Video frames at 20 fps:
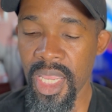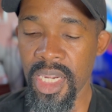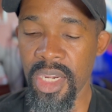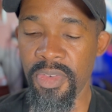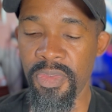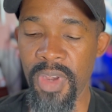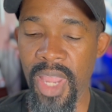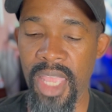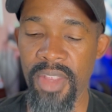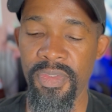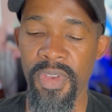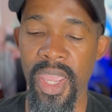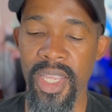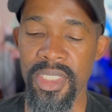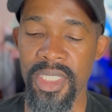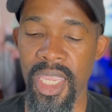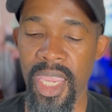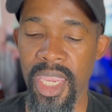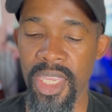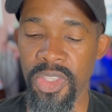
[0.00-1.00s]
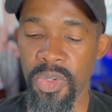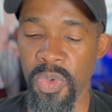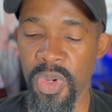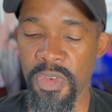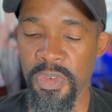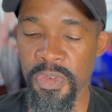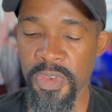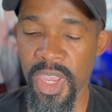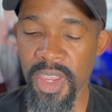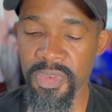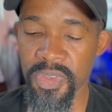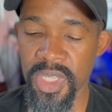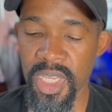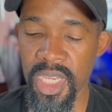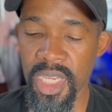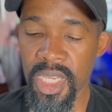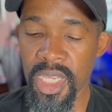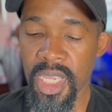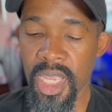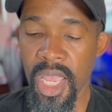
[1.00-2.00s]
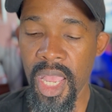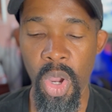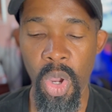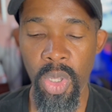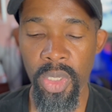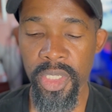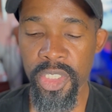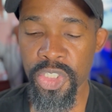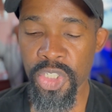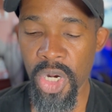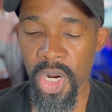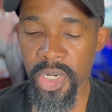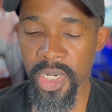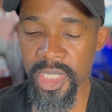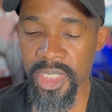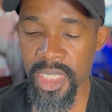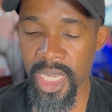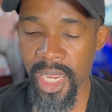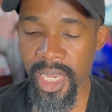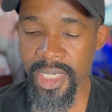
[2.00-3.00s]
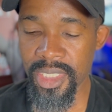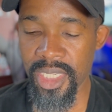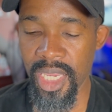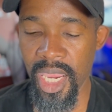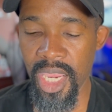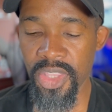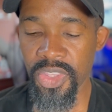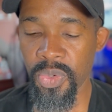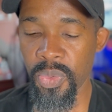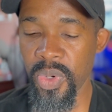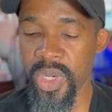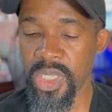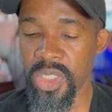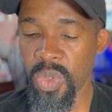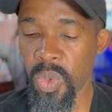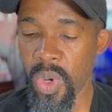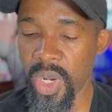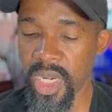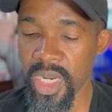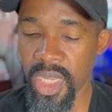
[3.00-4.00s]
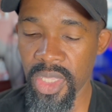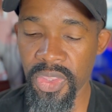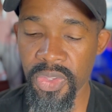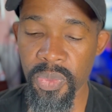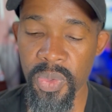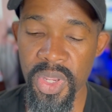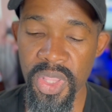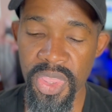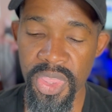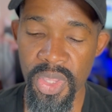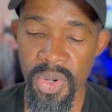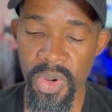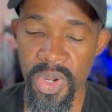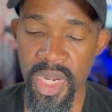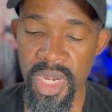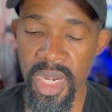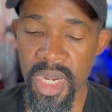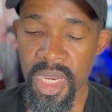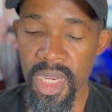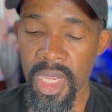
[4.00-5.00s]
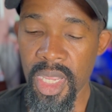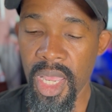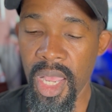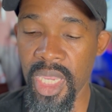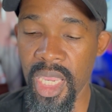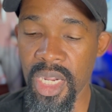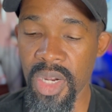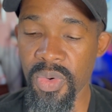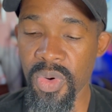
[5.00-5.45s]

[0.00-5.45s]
the Flight Factor A350, all the Jar Designs A320 and 330, say the